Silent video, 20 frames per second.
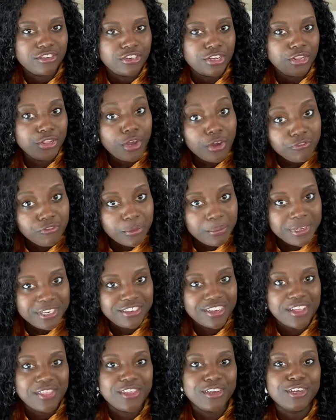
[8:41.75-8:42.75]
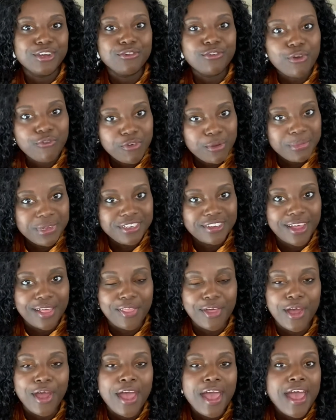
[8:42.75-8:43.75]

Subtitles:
to learn from each other, to grow from each other?